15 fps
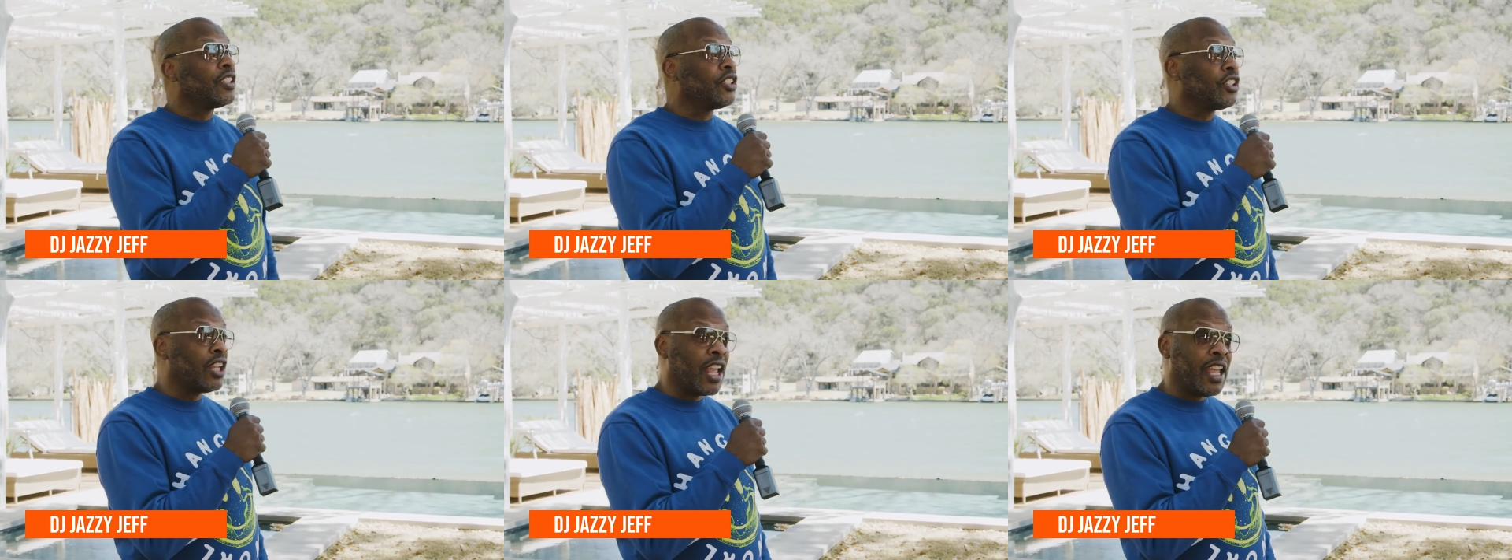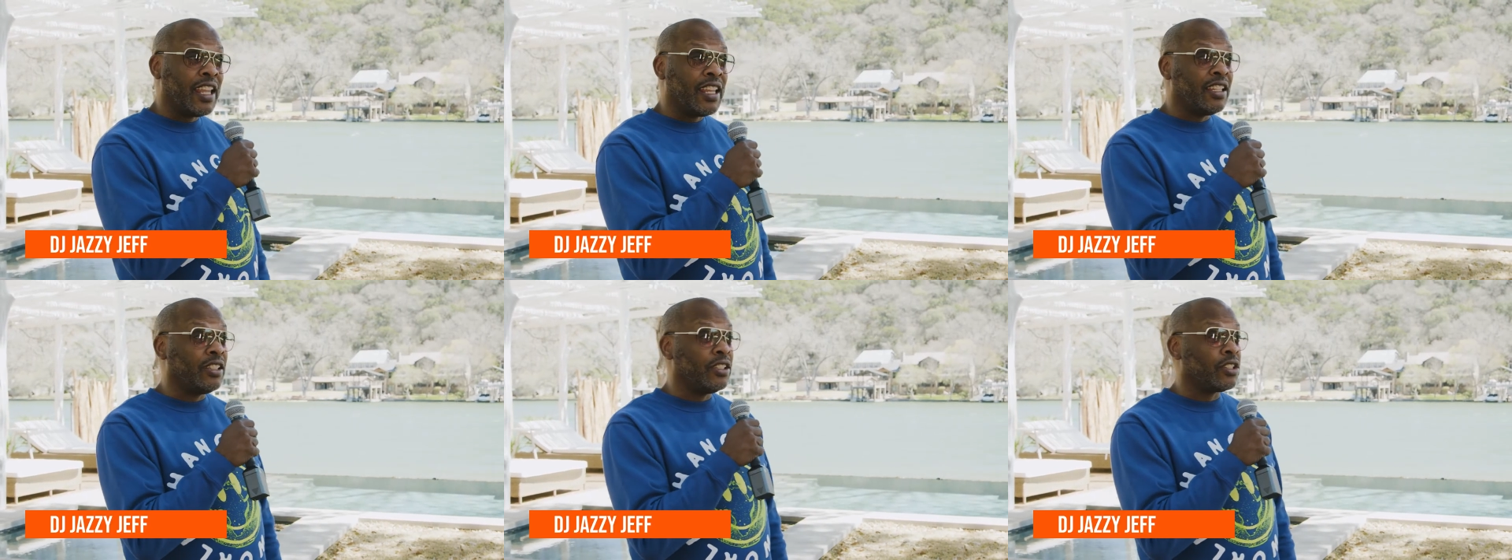
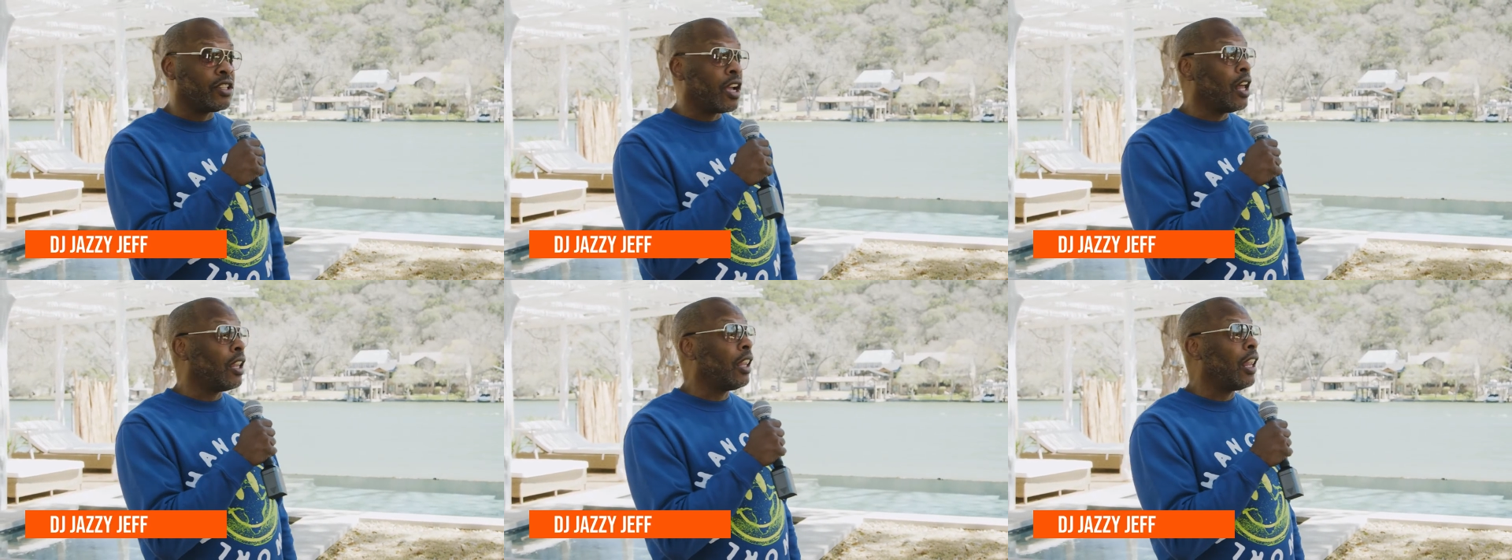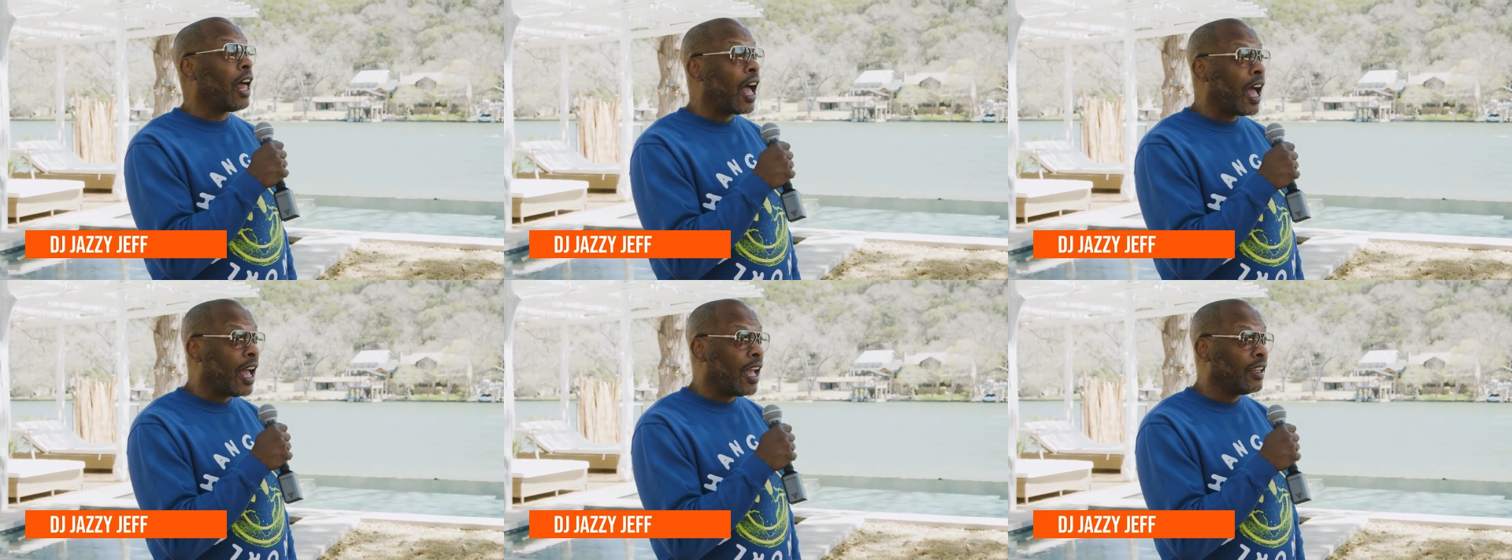changed a
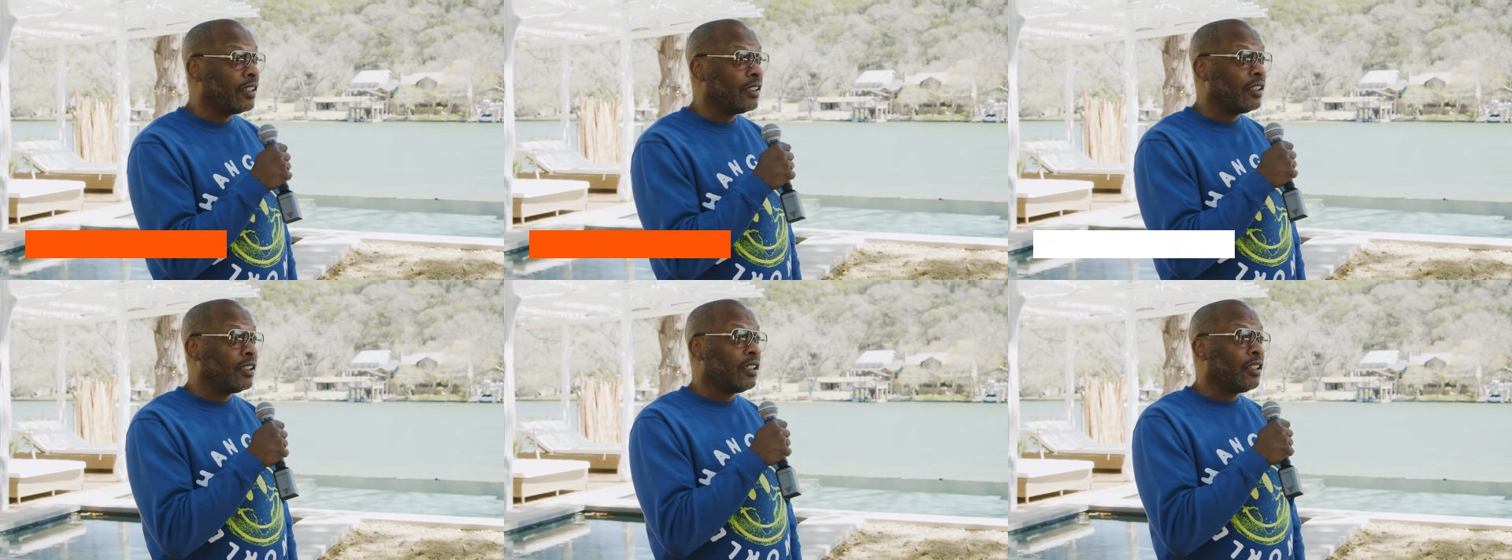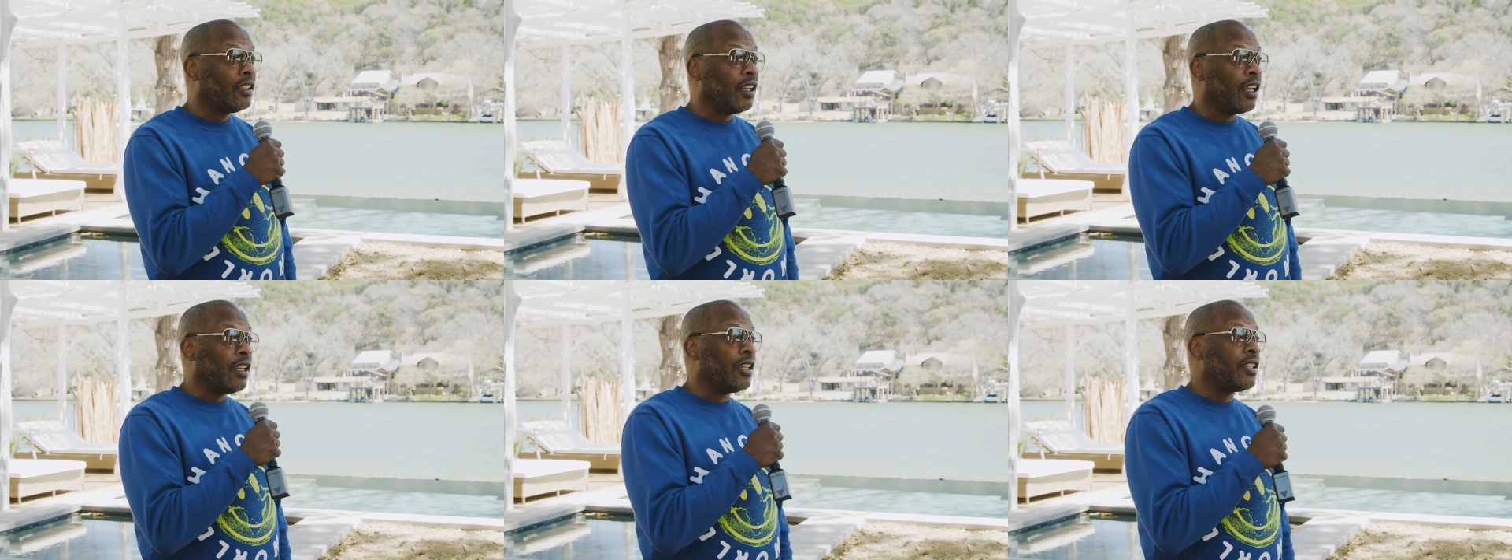lot
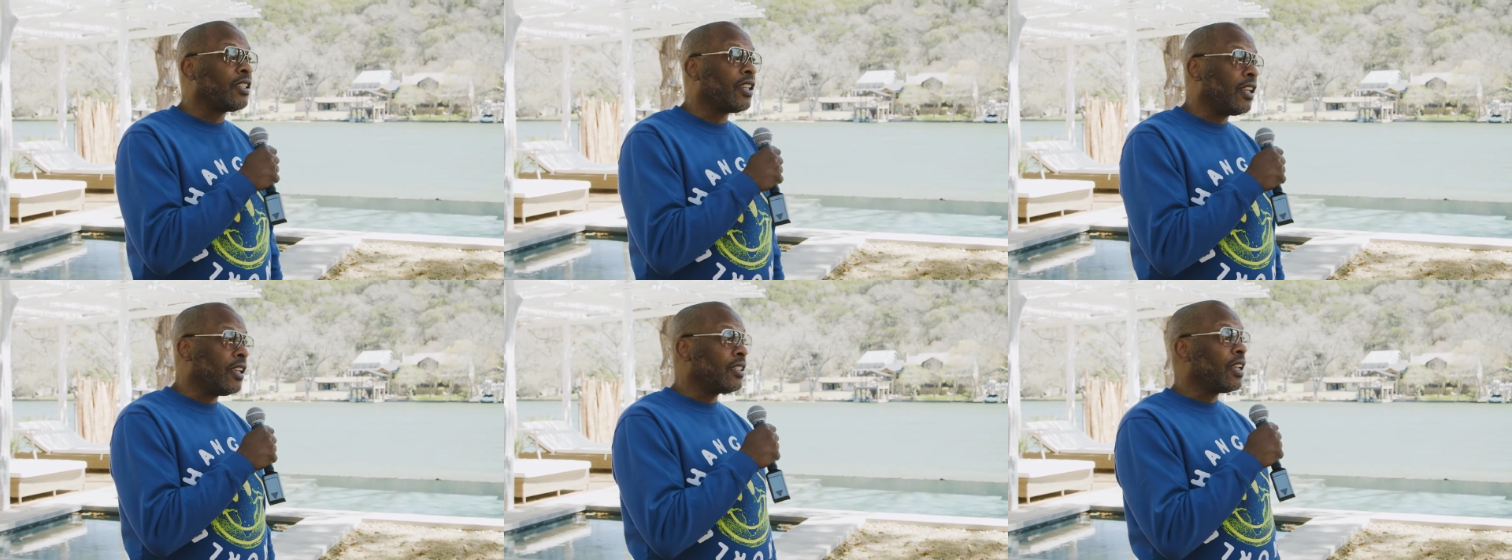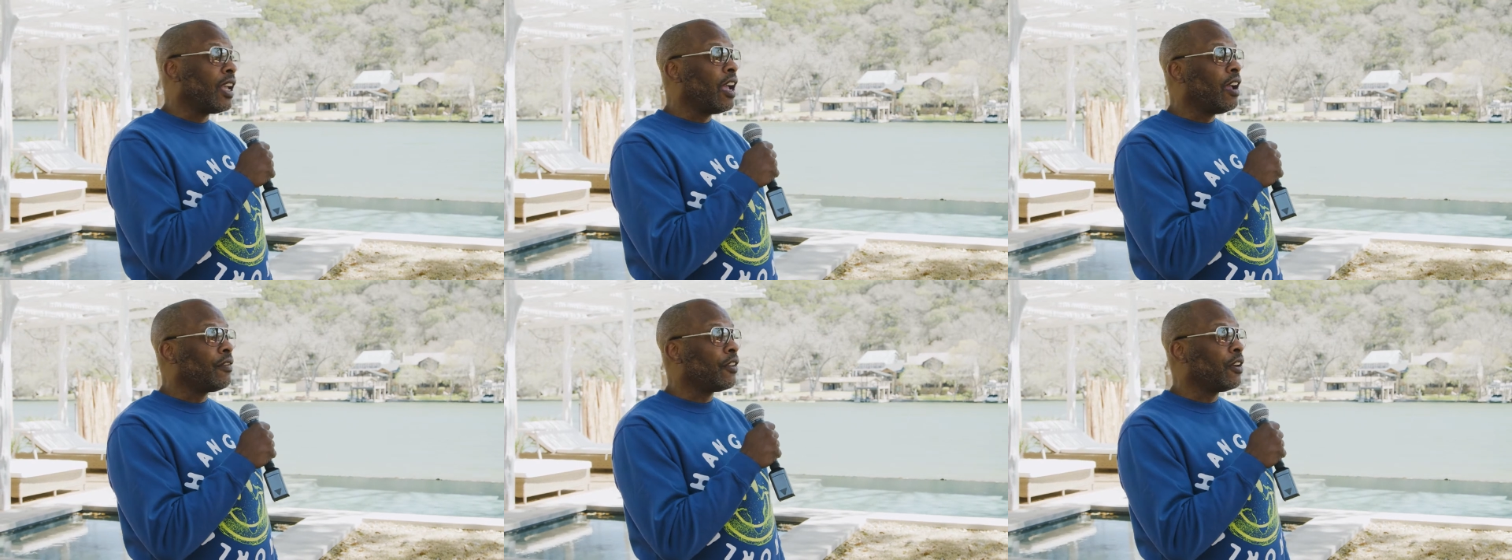and it's it's
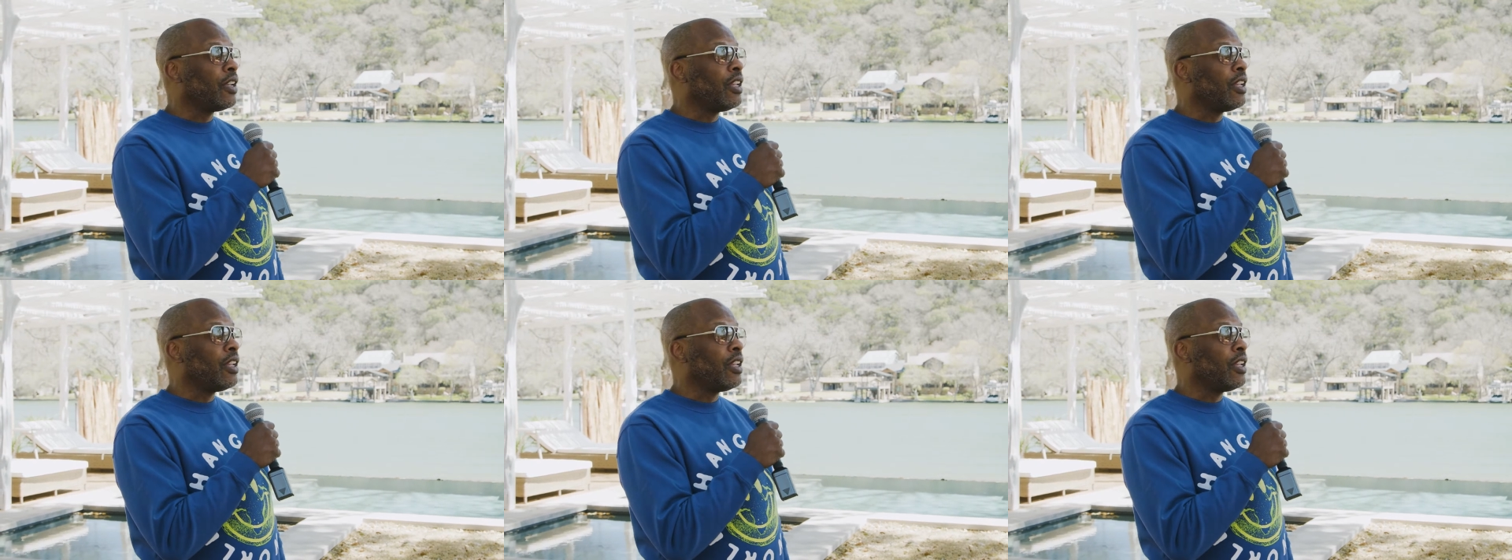ever